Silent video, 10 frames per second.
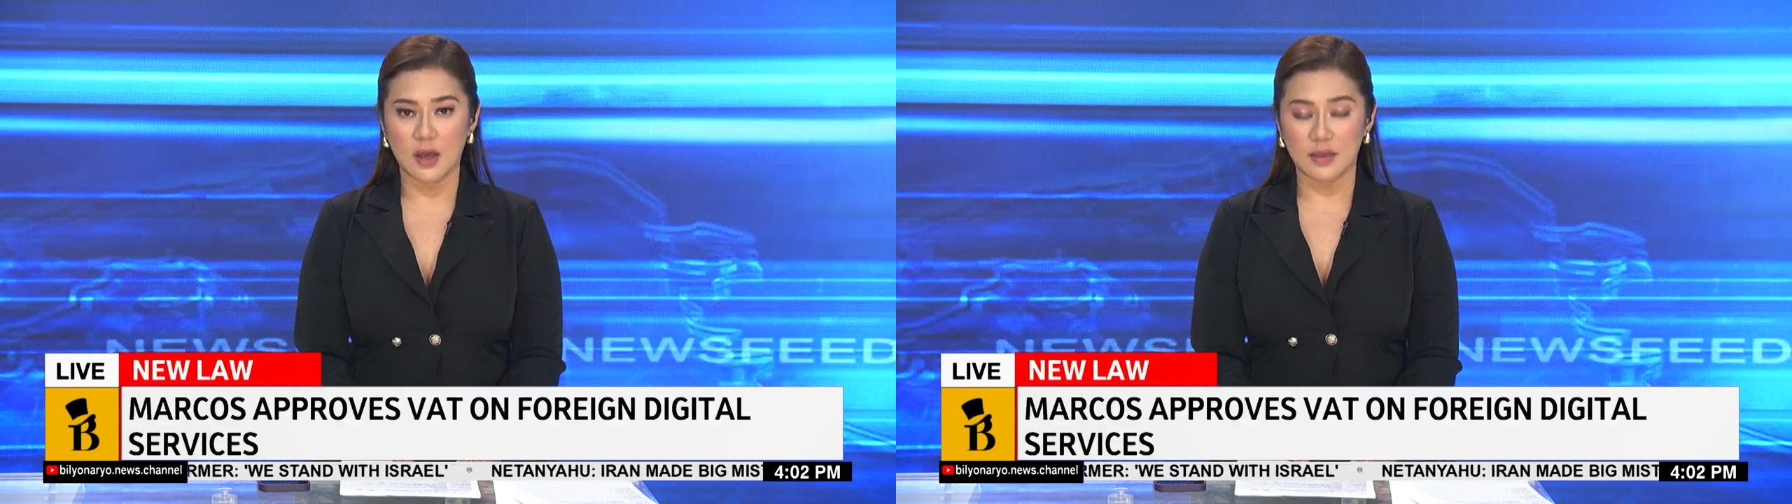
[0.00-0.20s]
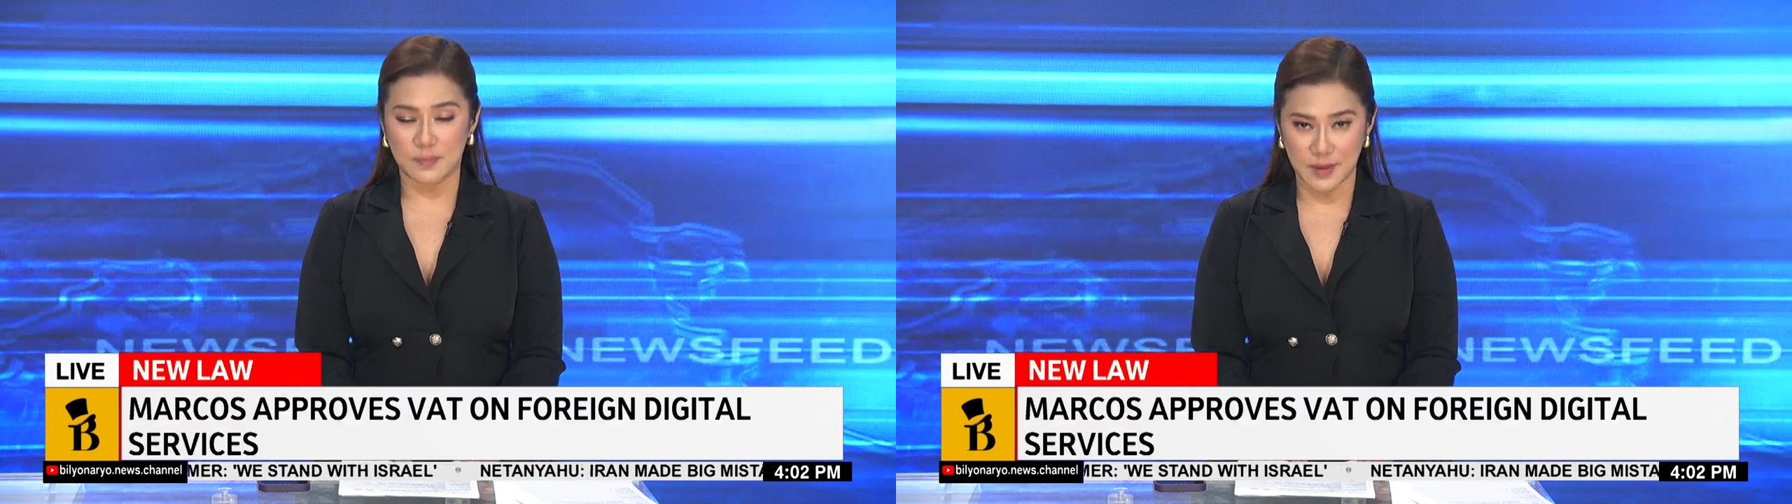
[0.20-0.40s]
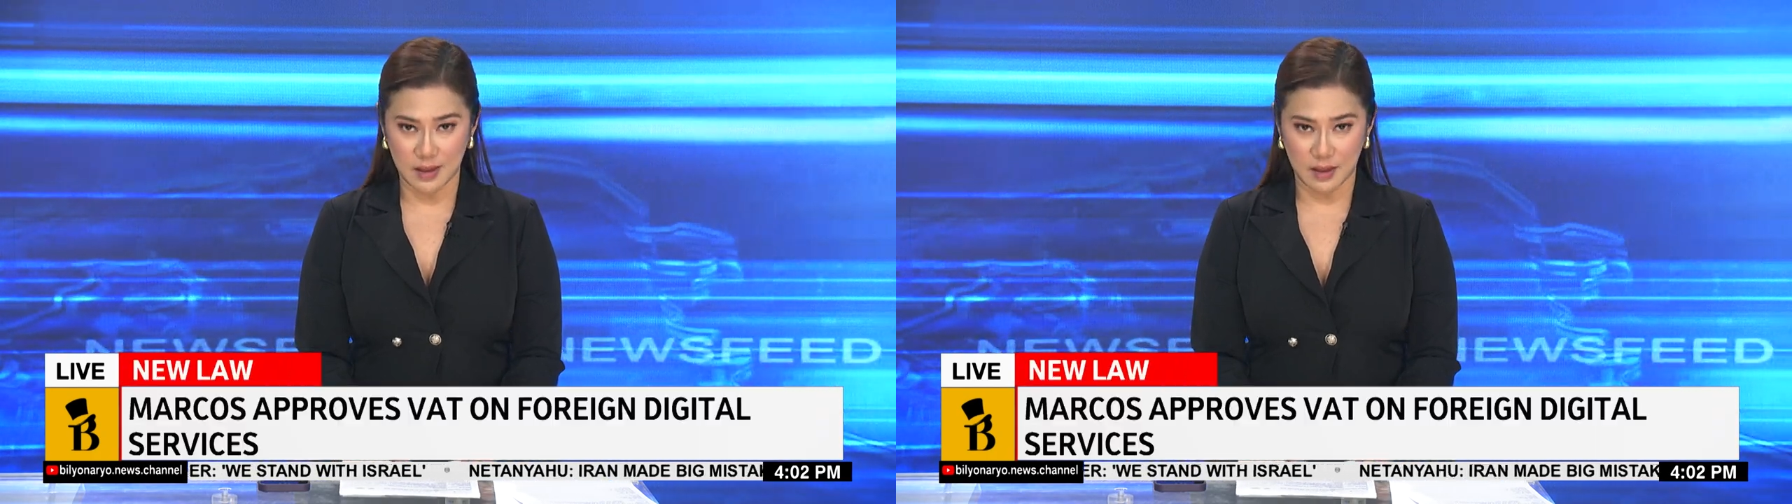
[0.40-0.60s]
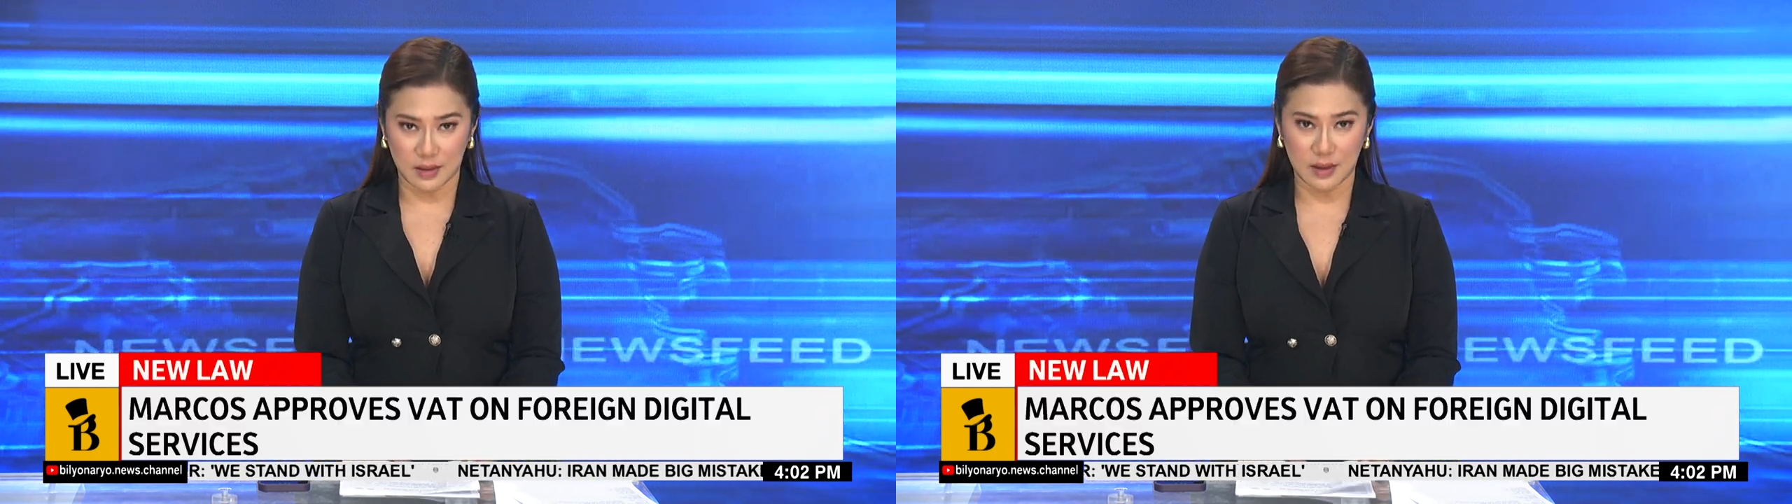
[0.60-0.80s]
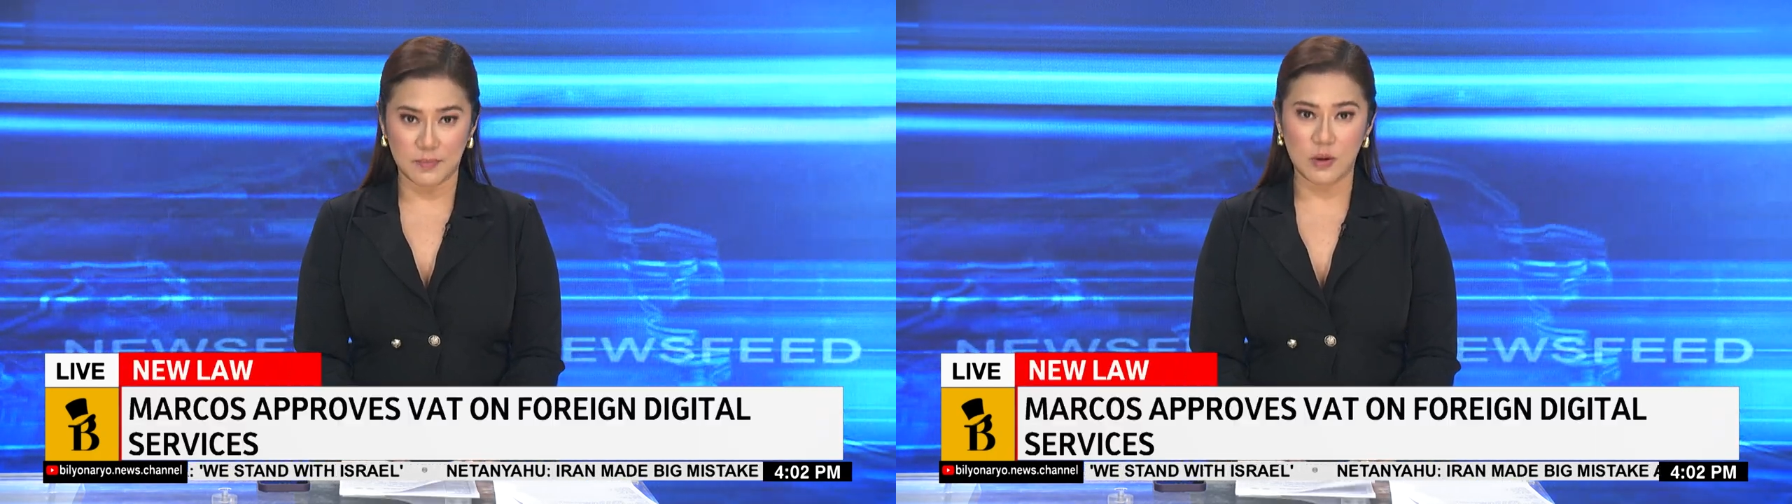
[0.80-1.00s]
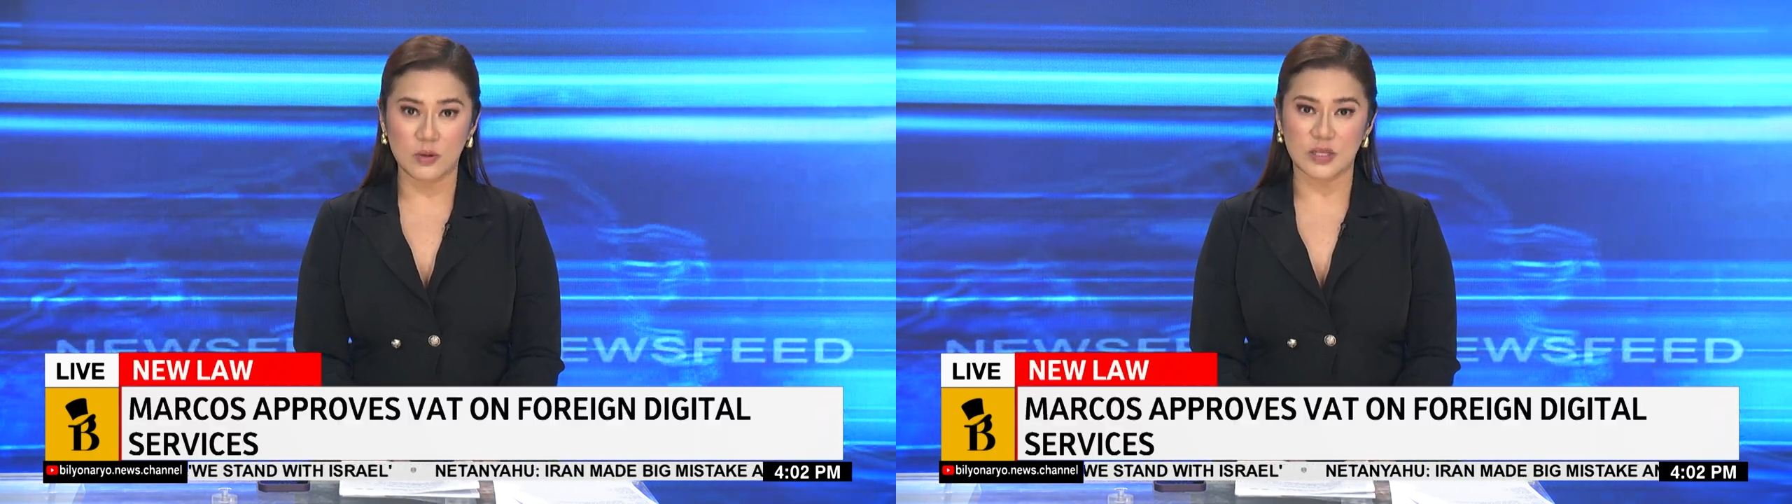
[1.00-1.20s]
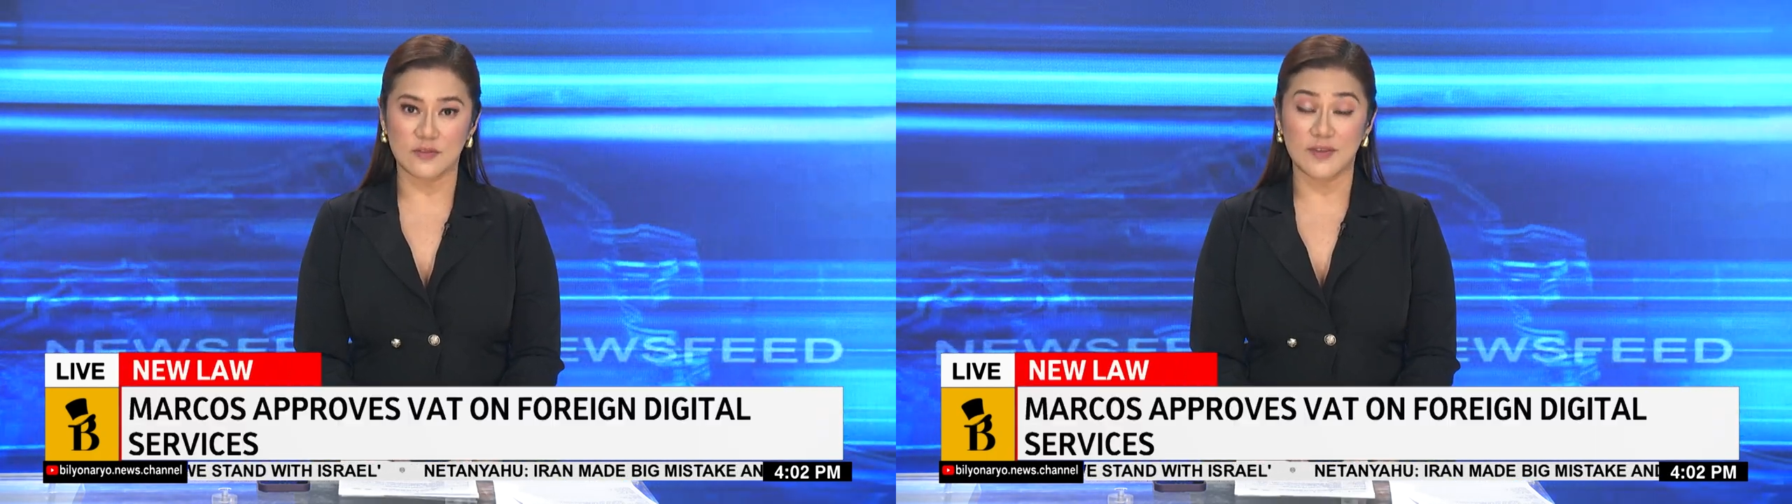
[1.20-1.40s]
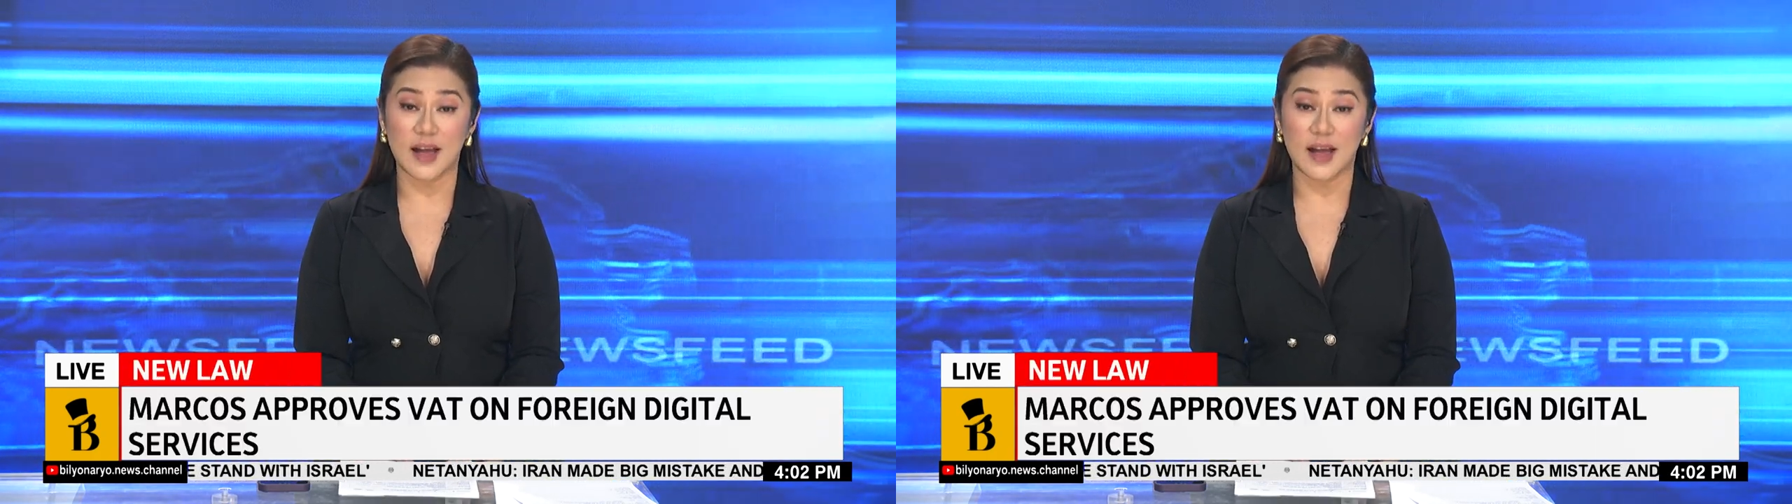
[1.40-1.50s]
the bill imposing